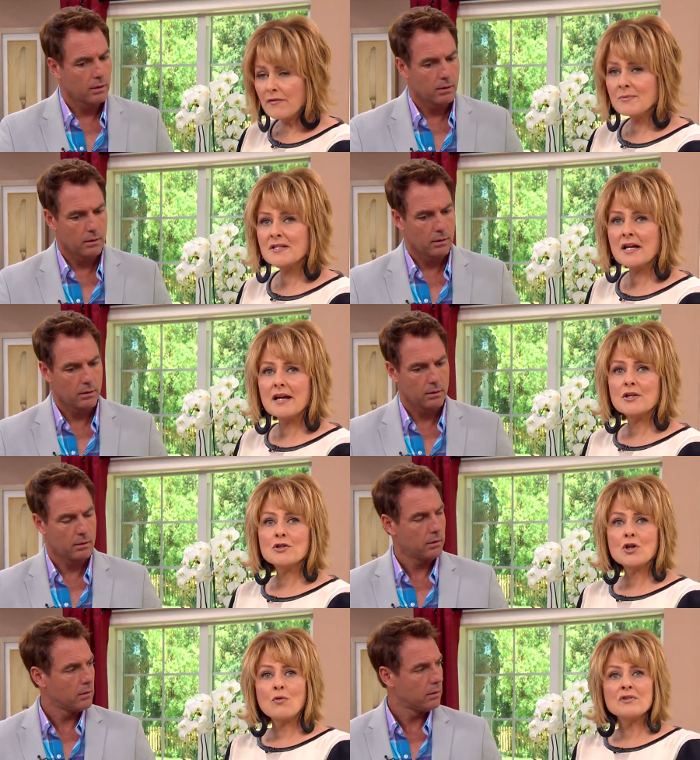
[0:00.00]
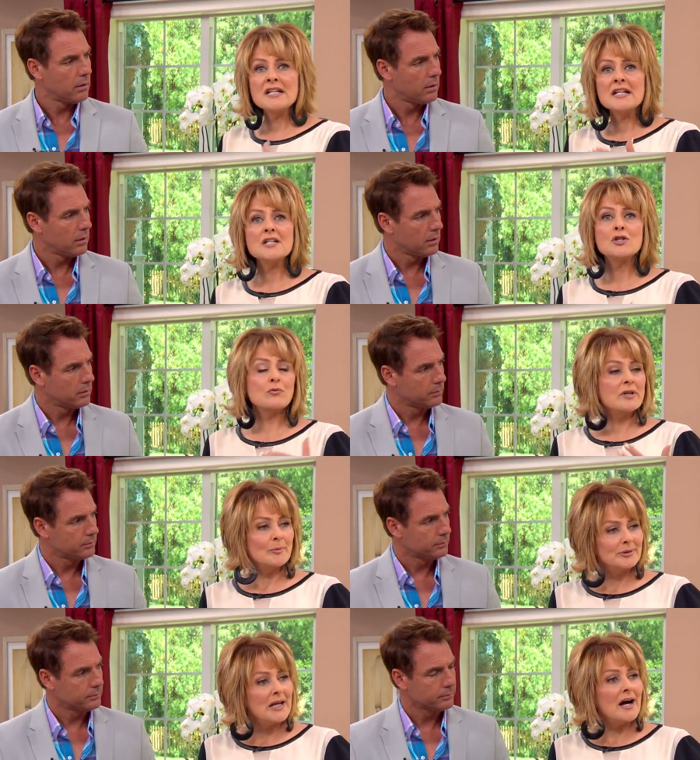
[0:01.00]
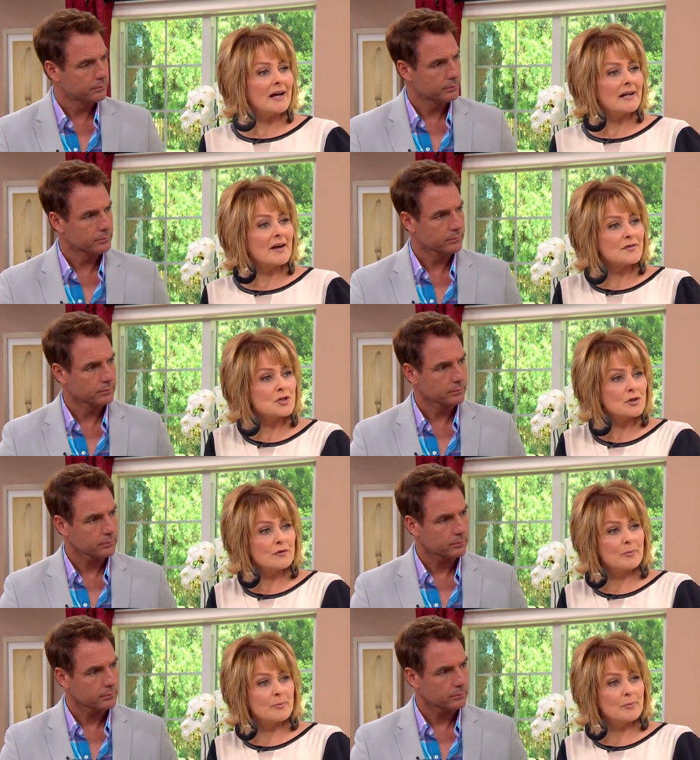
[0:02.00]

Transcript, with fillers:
Speaker 1: of them say you don't need to reapply after you've